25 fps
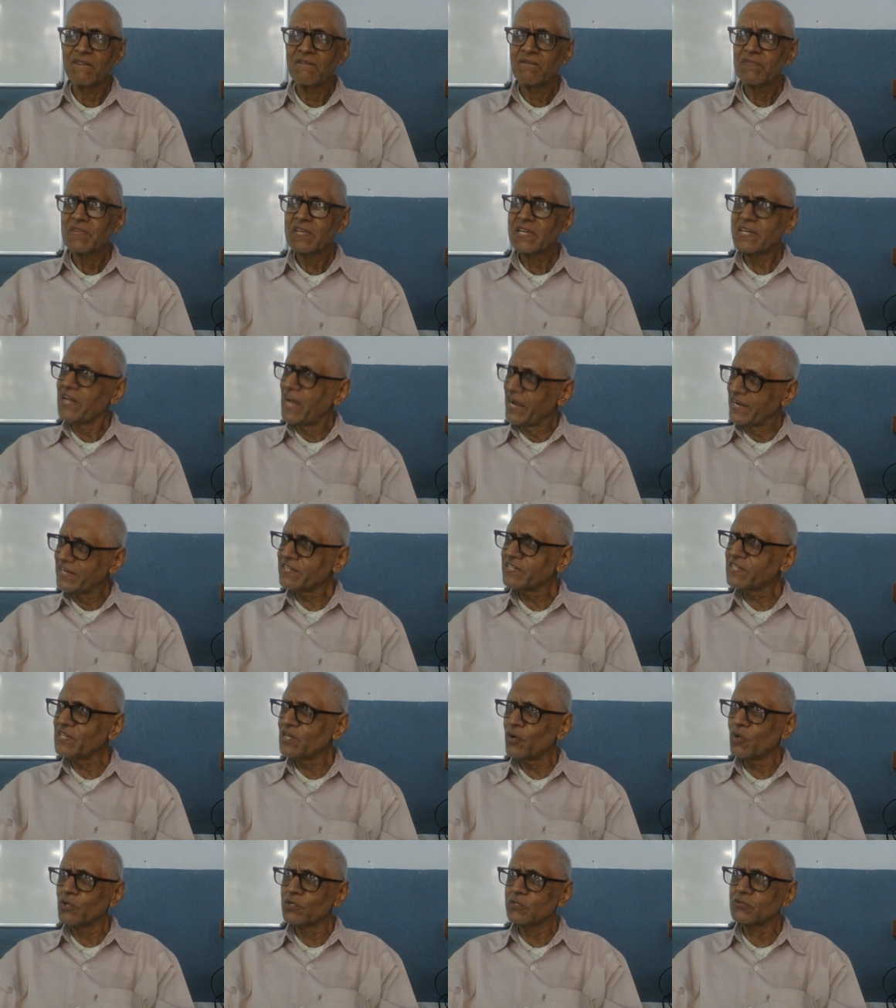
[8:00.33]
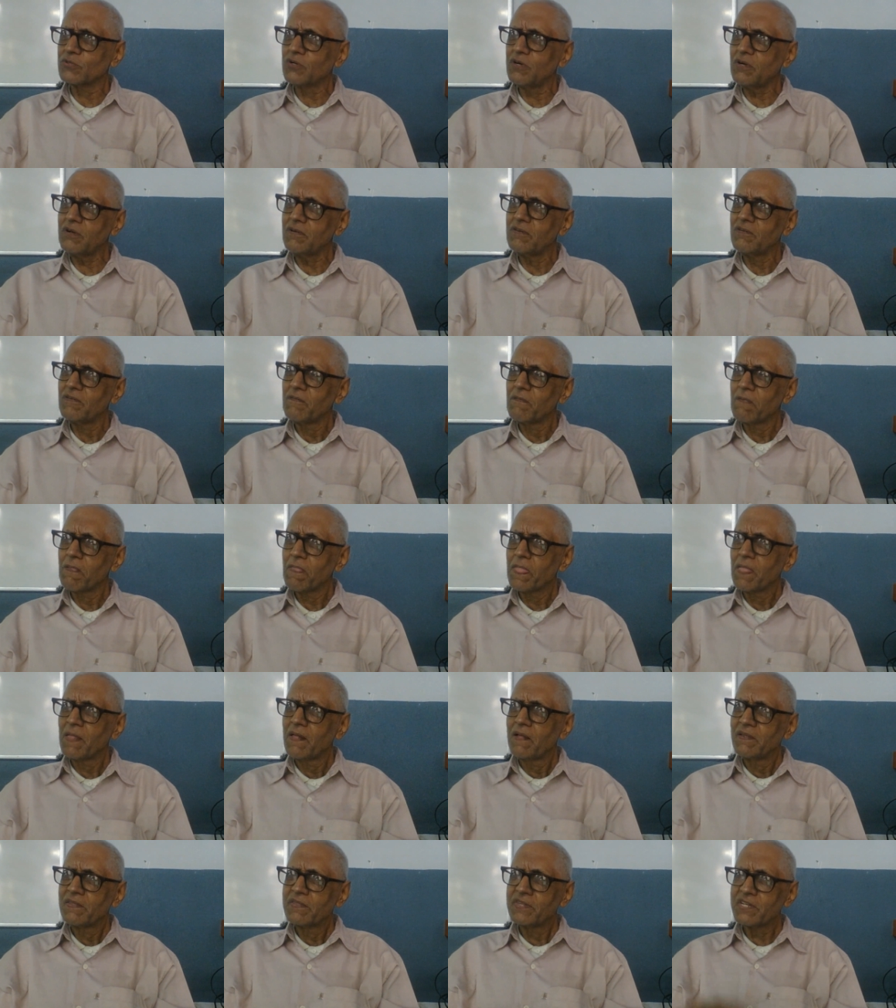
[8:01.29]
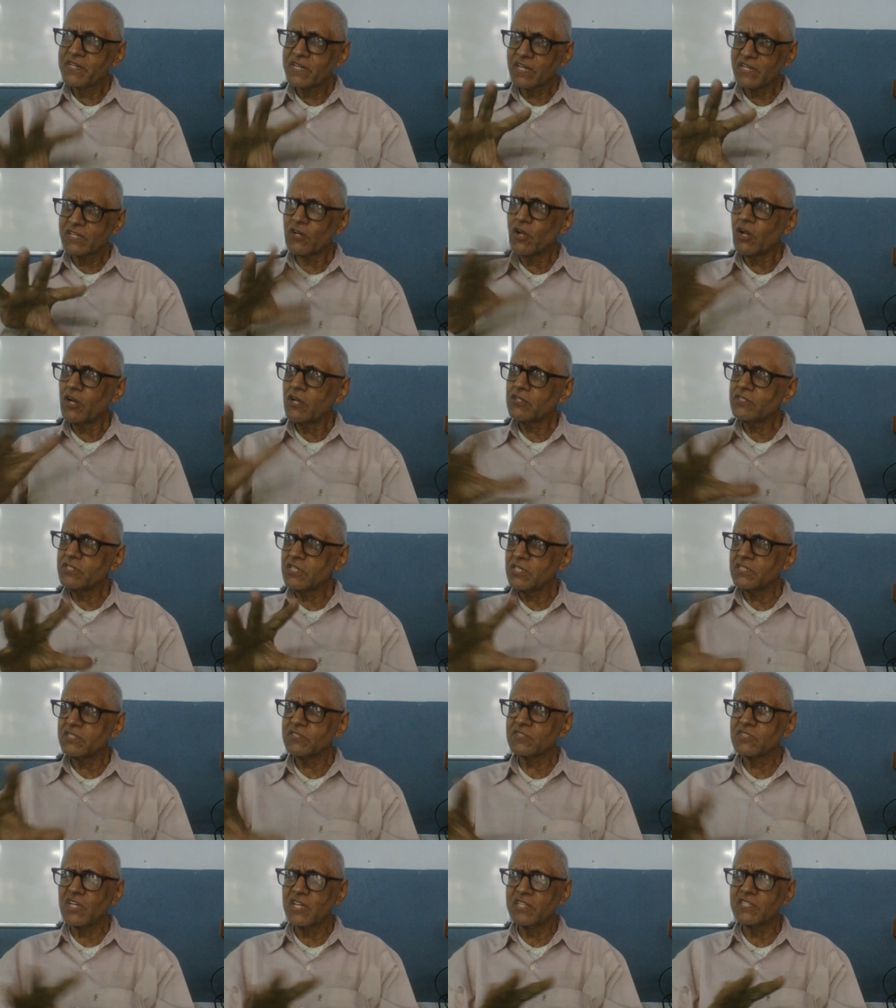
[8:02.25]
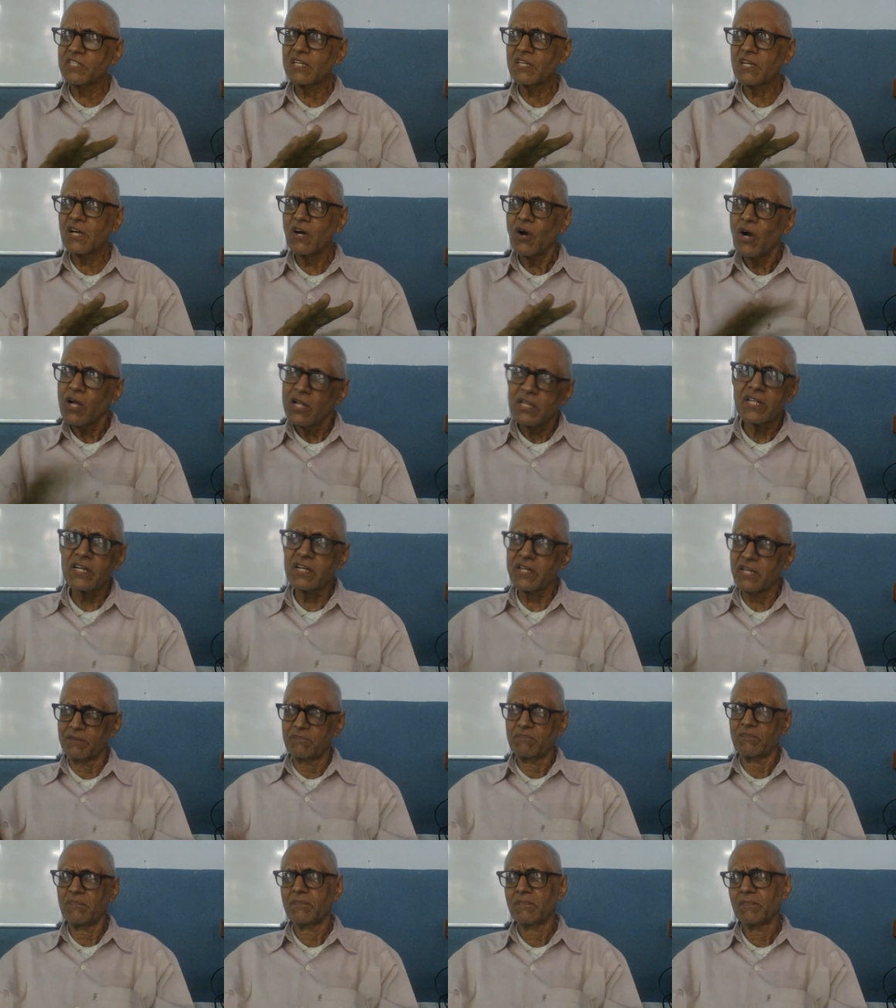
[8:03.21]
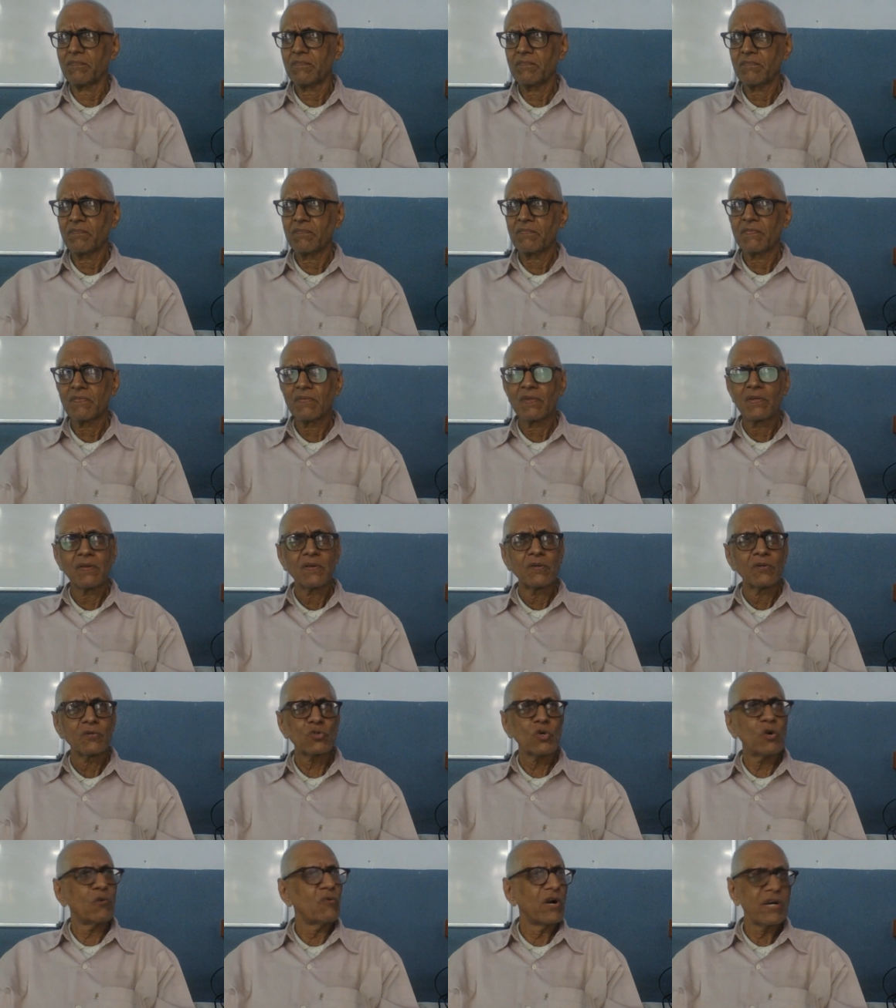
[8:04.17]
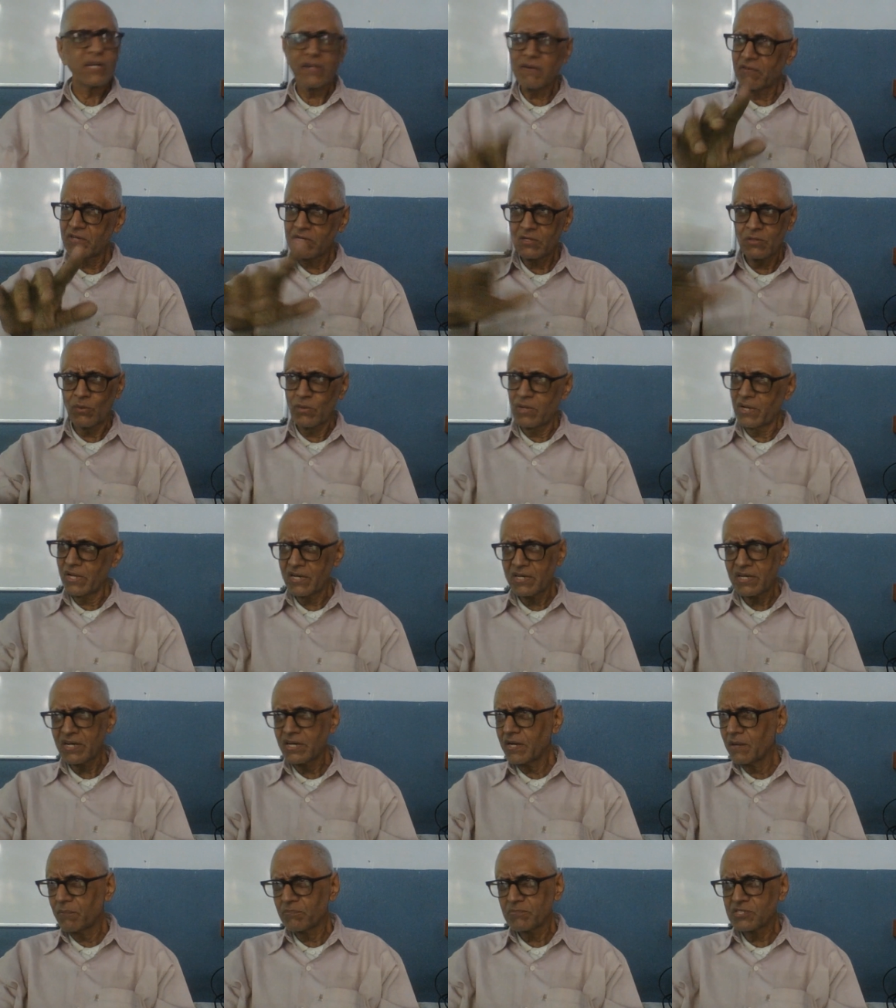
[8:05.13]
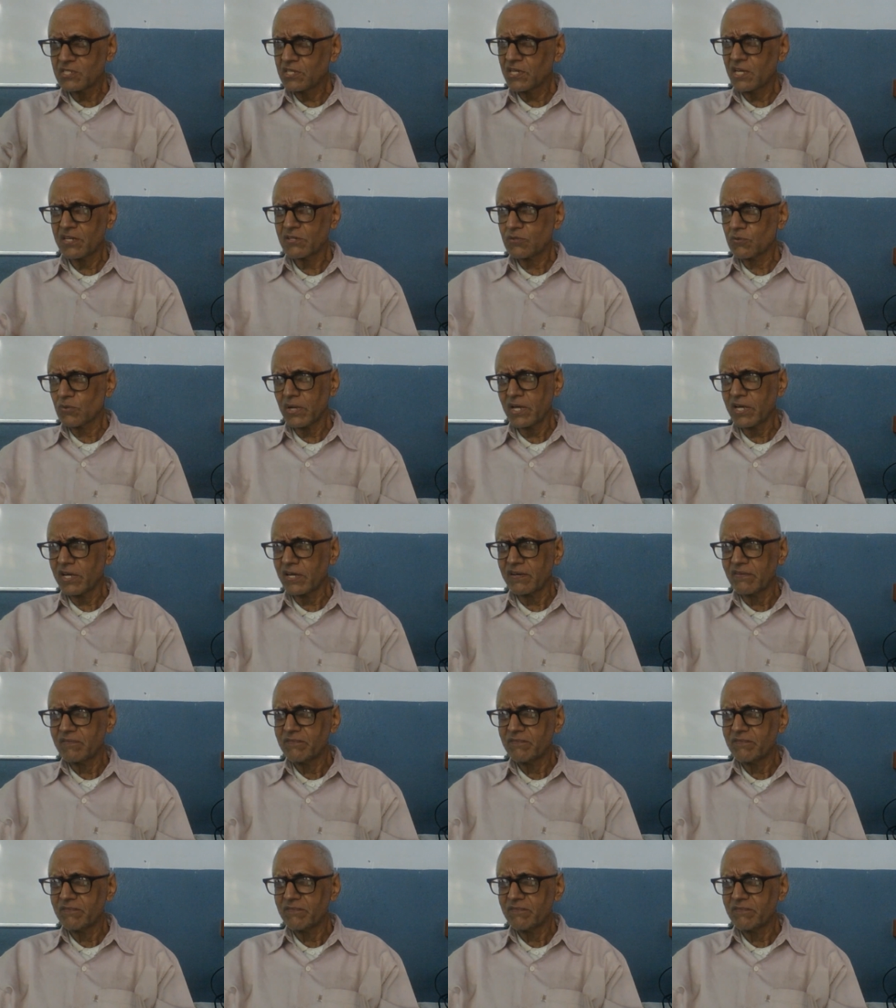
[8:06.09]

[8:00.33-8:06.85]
In IT also, the technology is changing all the time. So whatever you learn in MCA today,